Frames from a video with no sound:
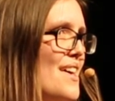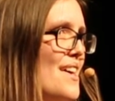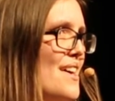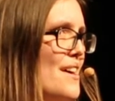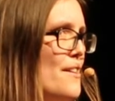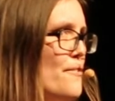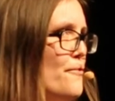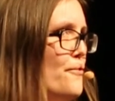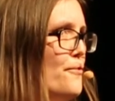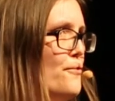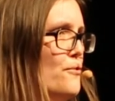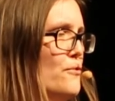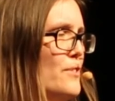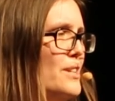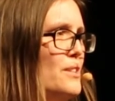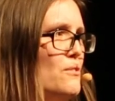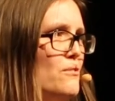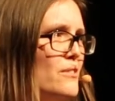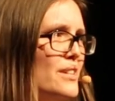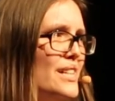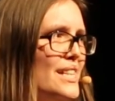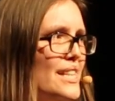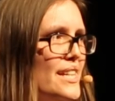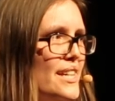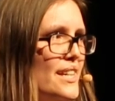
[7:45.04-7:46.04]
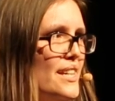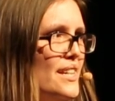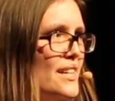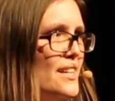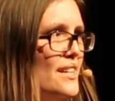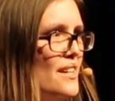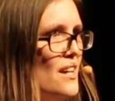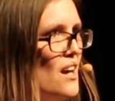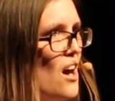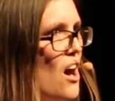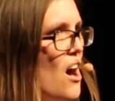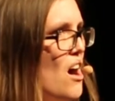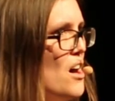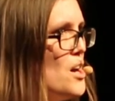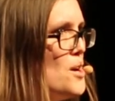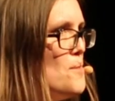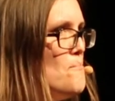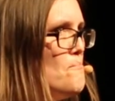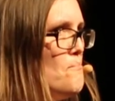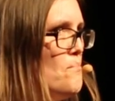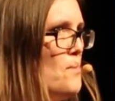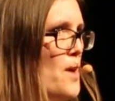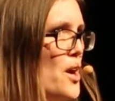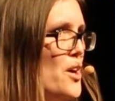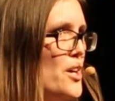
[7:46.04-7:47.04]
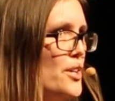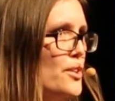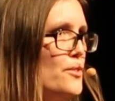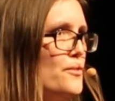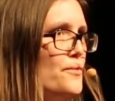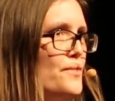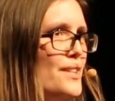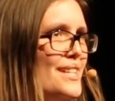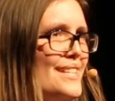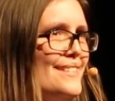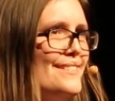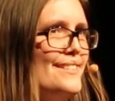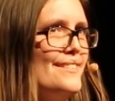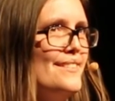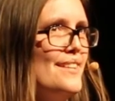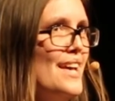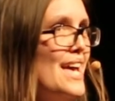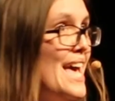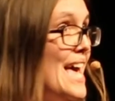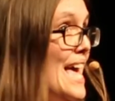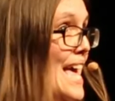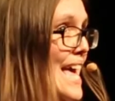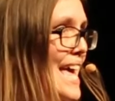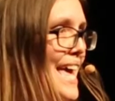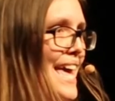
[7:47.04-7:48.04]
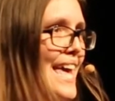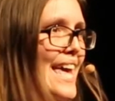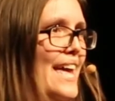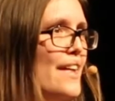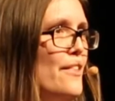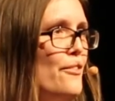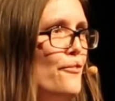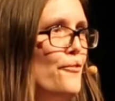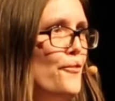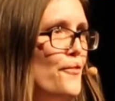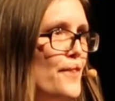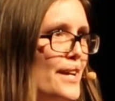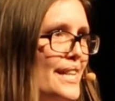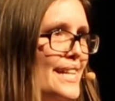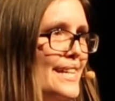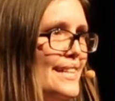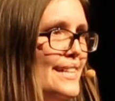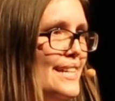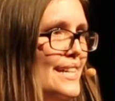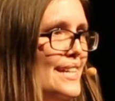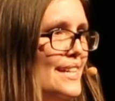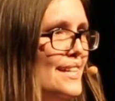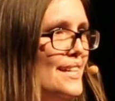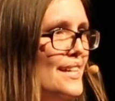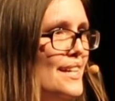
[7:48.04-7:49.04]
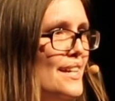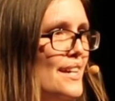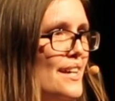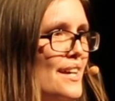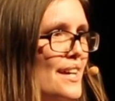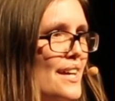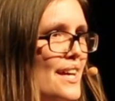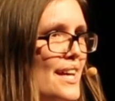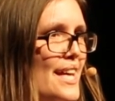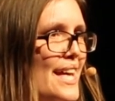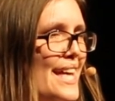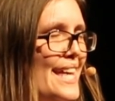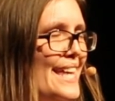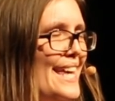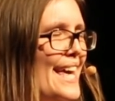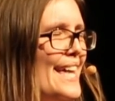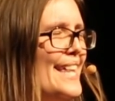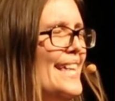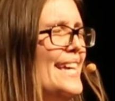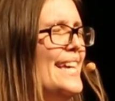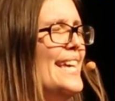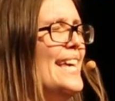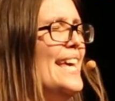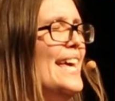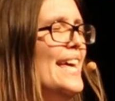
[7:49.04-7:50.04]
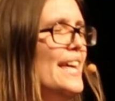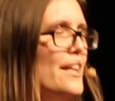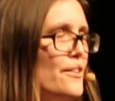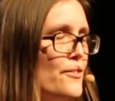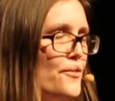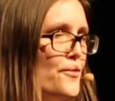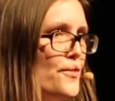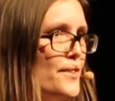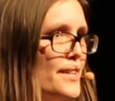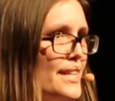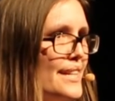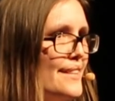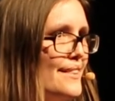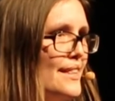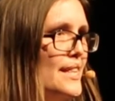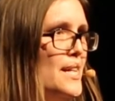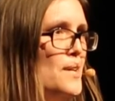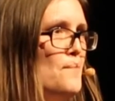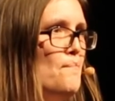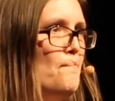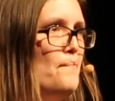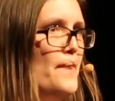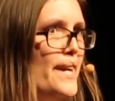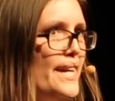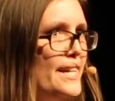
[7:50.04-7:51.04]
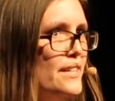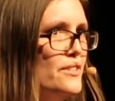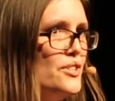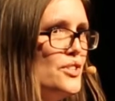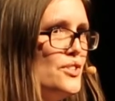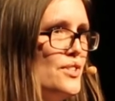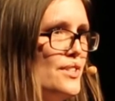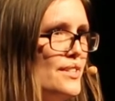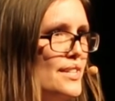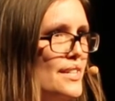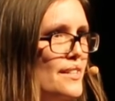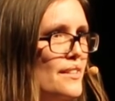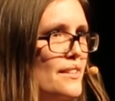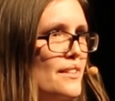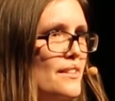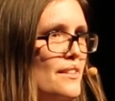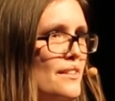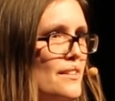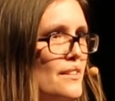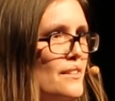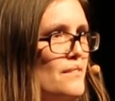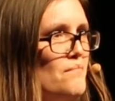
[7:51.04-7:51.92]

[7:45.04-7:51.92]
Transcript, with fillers: If we really are a part of this infinity, getting infinitely bigger still,